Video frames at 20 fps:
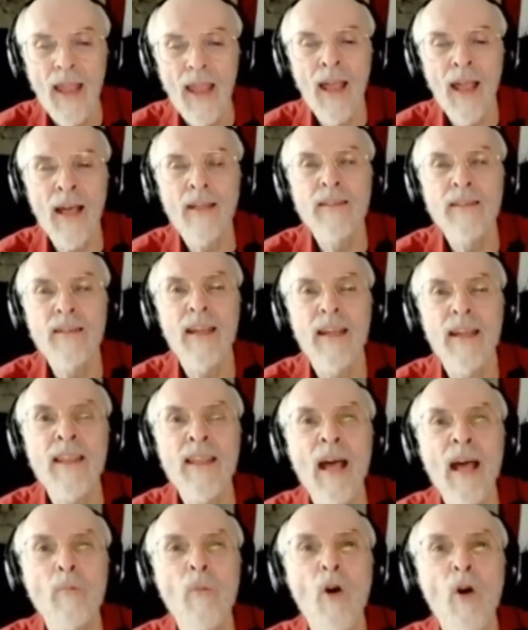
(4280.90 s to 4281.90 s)
And
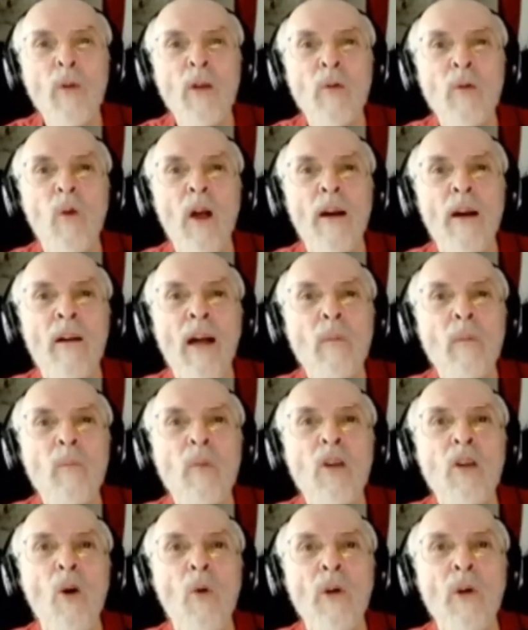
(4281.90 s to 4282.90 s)
in that moment where
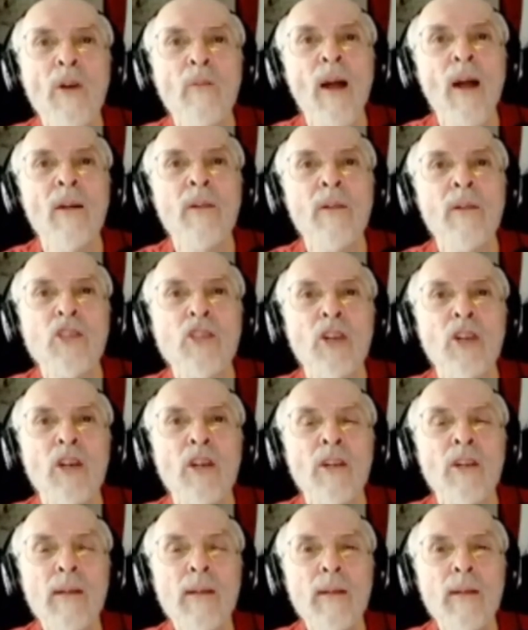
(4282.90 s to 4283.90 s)
I'm going around the
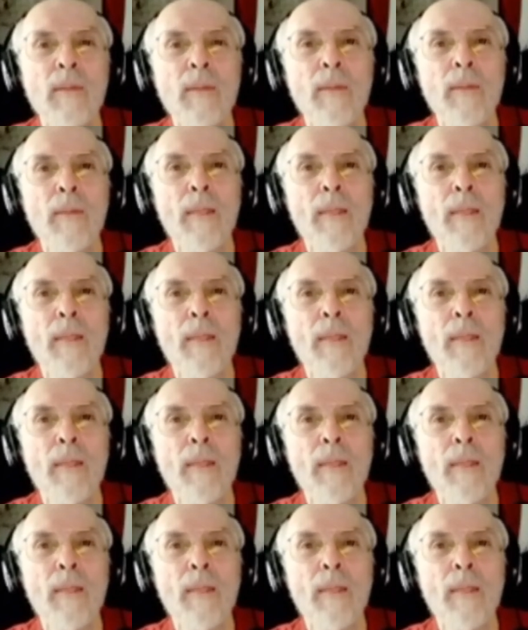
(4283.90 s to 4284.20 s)
circle,